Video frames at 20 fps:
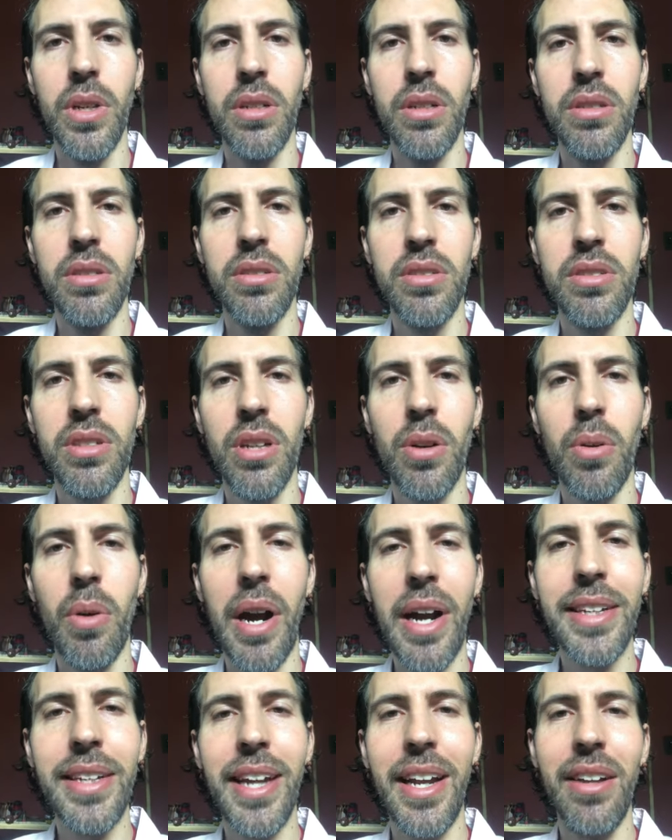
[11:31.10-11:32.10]
So I
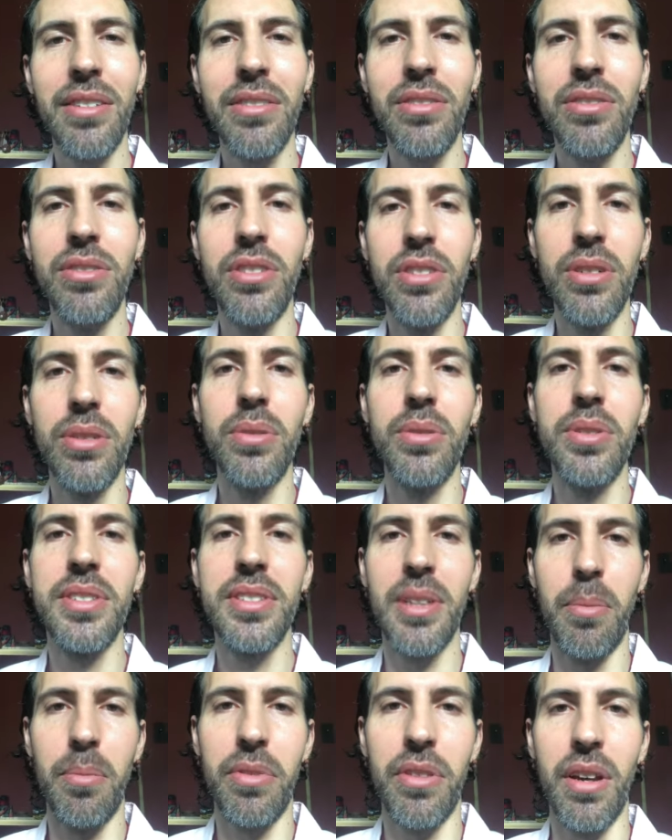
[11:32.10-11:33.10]
can do
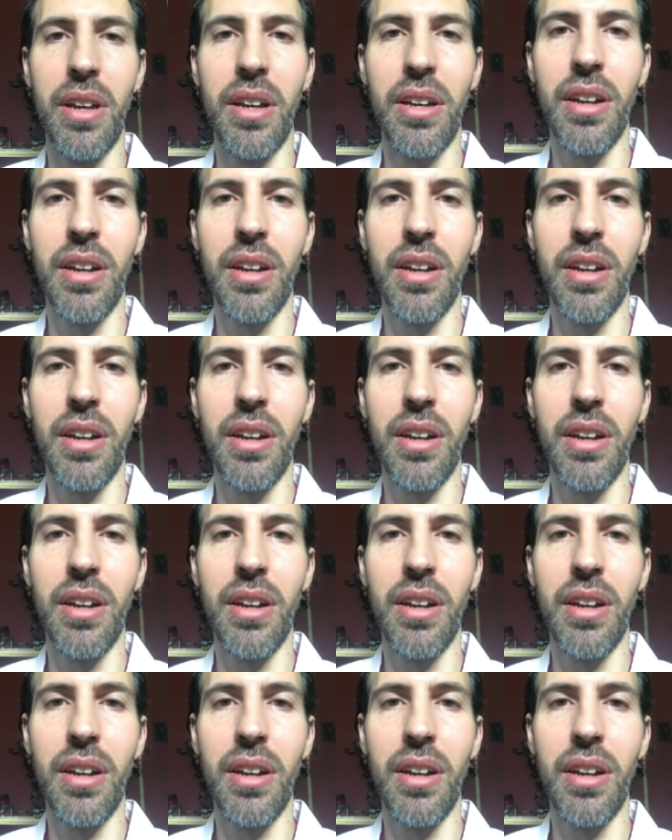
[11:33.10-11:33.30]
something.